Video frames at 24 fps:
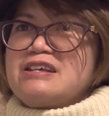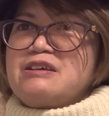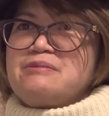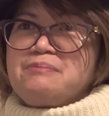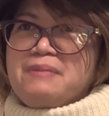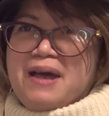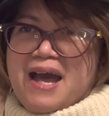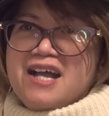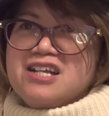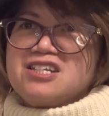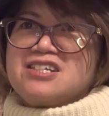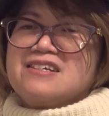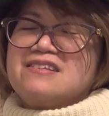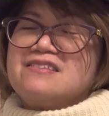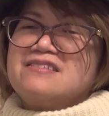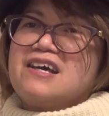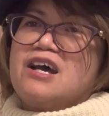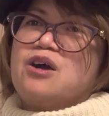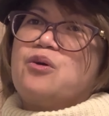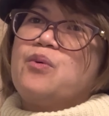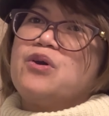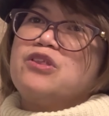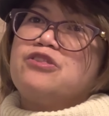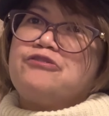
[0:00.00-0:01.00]
imagine
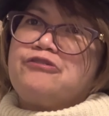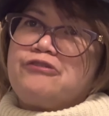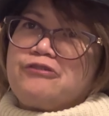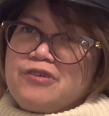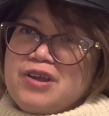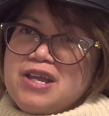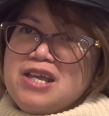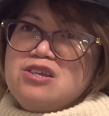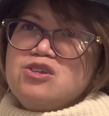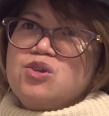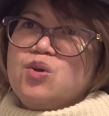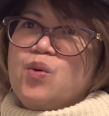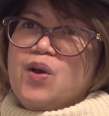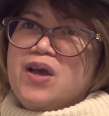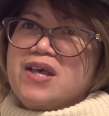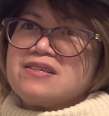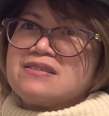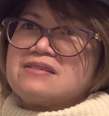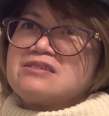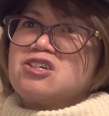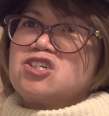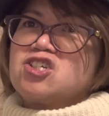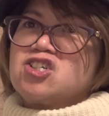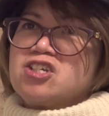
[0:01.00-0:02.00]
that, with free U
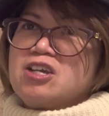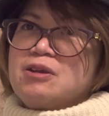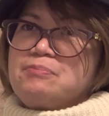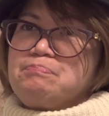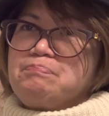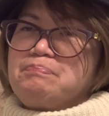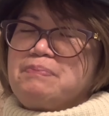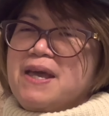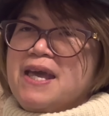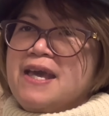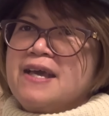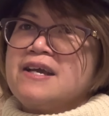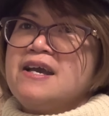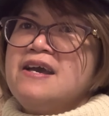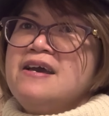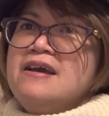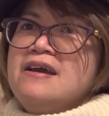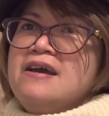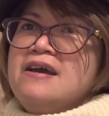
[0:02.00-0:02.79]
S shipping,